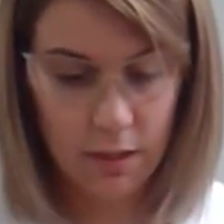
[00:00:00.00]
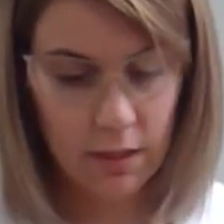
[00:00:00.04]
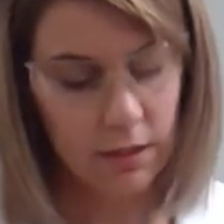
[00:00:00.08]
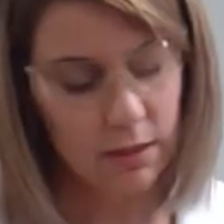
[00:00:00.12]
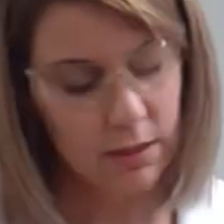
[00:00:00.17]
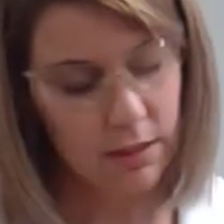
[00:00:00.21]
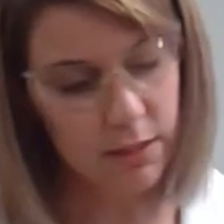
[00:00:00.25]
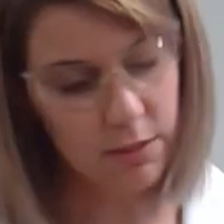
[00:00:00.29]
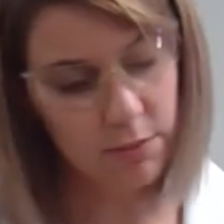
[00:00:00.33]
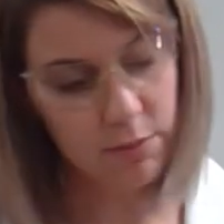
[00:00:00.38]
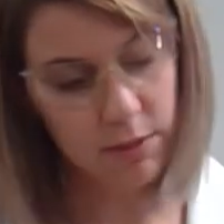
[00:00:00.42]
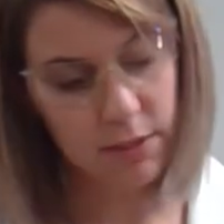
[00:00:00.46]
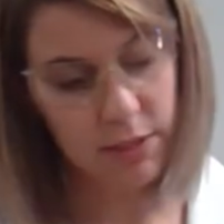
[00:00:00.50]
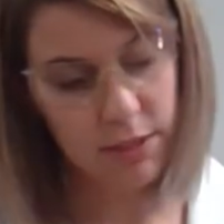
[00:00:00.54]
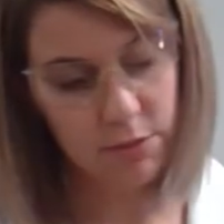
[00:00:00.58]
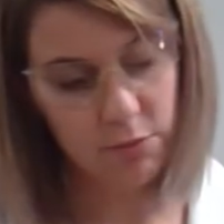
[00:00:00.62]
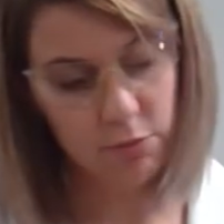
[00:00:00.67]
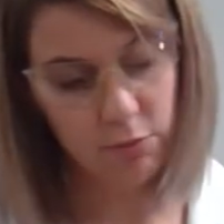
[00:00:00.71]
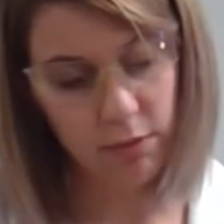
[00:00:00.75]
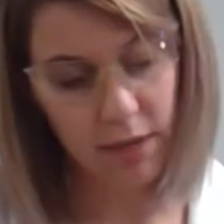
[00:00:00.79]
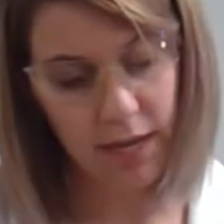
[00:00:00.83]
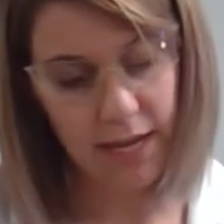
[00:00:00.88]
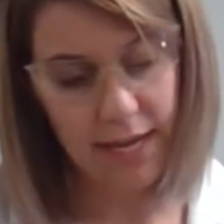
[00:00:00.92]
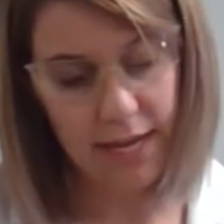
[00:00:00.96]
This one is
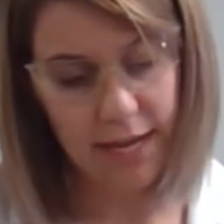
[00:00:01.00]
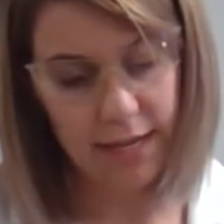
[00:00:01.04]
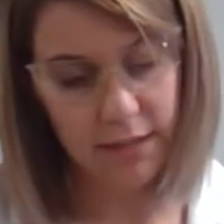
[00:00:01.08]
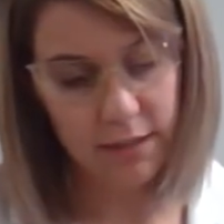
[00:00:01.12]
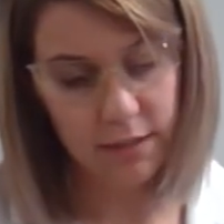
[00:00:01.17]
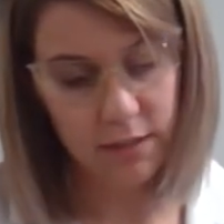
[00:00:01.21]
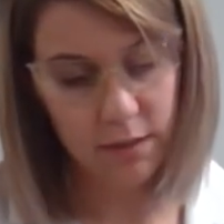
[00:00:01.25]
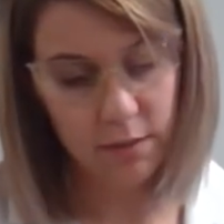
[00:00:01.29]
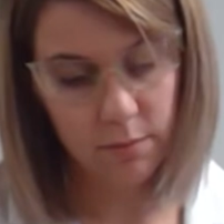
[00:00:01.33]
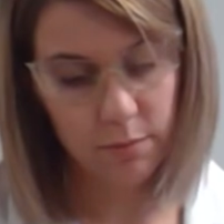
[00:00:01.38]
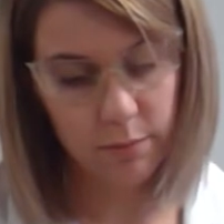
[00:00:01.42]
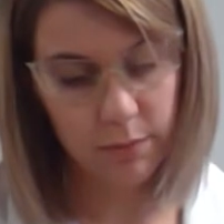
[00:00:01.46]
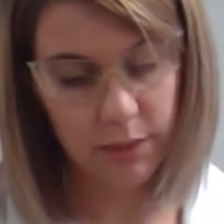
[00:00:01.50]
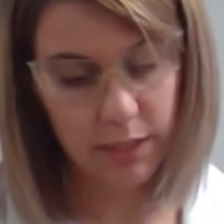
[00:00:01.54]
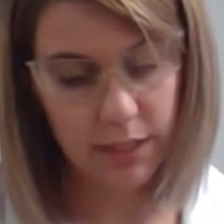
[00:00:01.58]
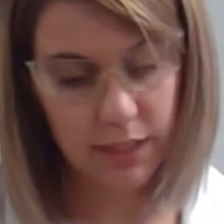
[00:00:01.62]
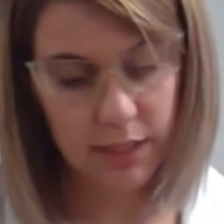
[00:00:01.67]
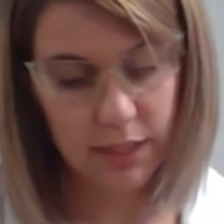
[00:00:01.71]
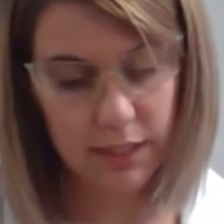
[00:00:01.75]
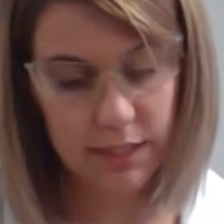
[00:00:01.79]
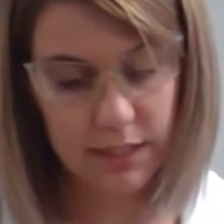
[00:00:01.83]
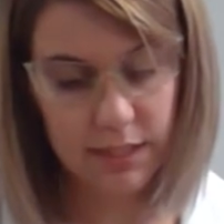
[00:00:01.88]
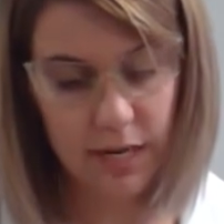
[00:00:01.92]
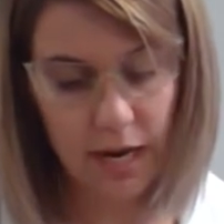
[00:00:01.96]
red, but it
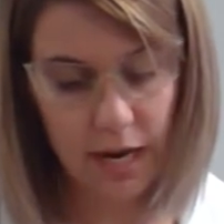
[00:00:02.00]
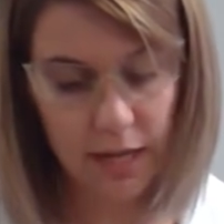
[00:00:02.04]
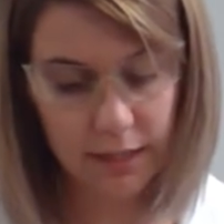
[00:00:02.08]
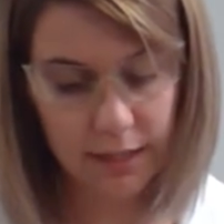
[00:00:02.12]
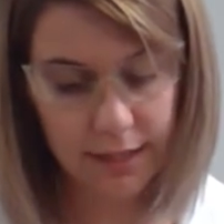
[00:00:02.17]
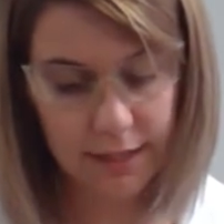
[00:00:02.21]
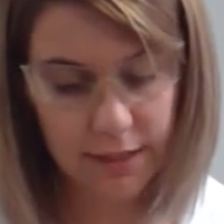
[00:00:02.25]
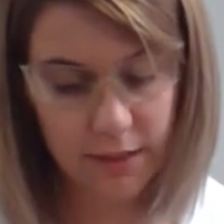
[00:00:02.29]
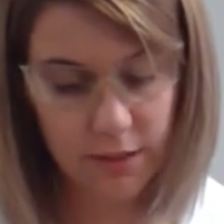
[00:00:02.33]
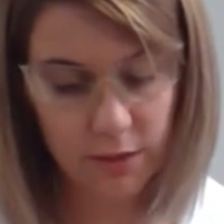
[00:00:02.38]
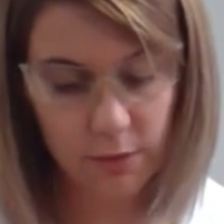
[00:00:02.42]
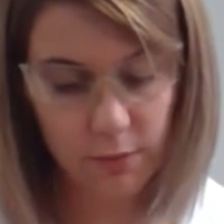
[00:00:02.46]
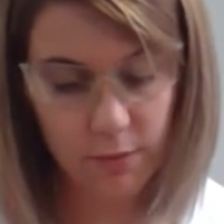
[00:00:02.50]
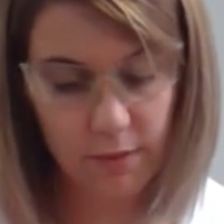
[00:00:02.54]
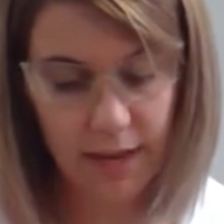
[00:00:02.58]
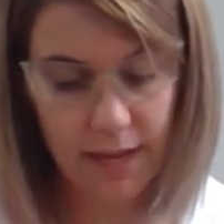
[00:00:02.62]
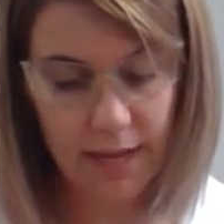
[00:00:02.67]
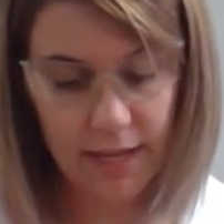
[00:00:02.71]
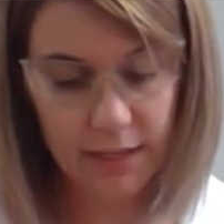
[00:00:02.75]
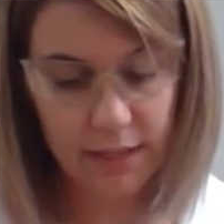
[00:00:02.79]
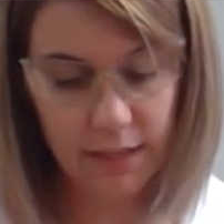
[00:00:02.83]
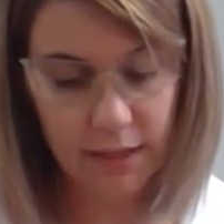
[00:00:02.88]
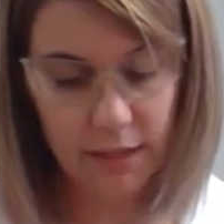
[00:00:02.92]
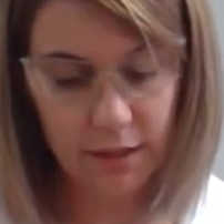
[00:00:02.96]
is not like the
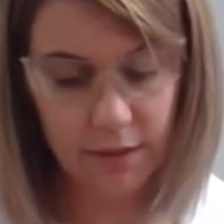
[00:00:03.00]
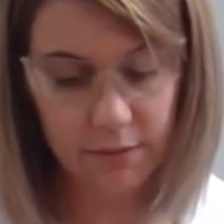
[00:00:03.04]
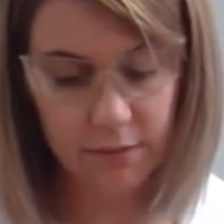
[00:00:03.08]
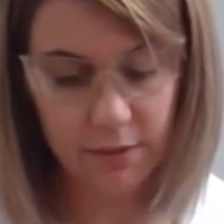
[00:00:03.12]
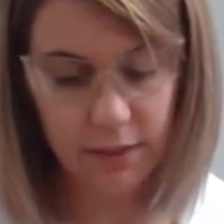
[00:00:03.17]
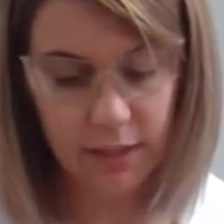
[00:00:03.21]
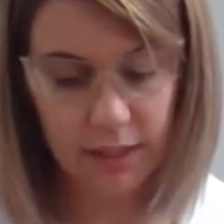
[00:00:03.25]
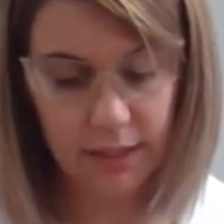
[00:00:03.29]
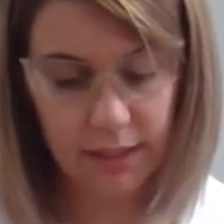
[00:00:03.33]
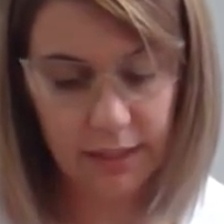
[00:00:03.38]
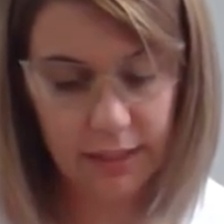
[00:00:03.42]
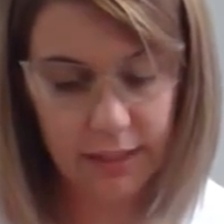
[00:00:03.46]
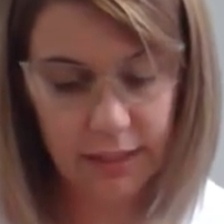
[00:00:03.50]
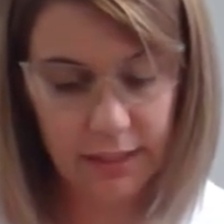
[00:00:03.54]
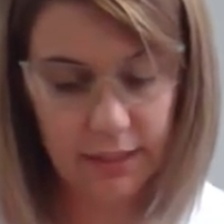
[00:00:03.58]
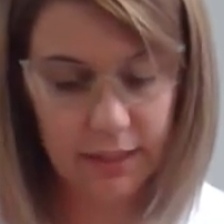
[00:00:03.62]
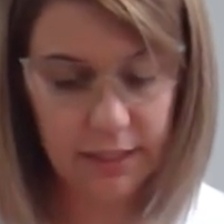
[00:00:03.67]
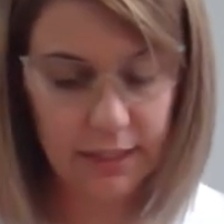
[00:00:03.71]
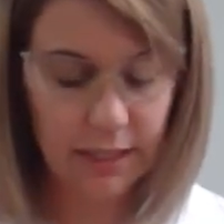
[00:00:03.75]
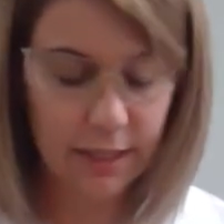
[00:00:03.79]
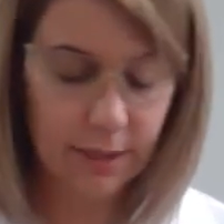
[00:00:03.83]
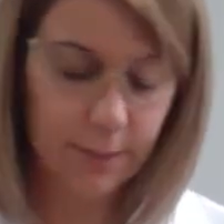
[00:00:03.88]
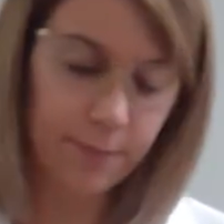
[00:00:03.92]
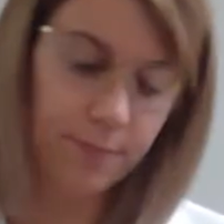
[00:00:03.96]
red of the
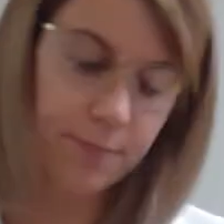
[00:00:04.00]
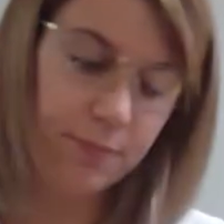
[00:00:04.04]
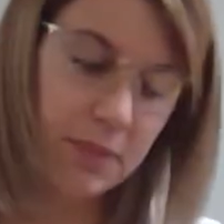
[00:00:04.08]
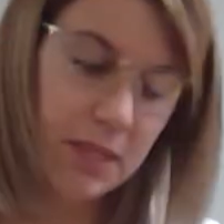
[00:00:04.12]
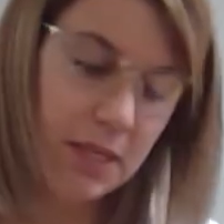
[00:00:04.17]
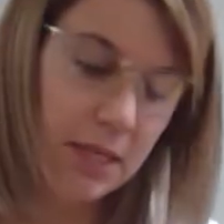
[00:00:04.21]
lithium.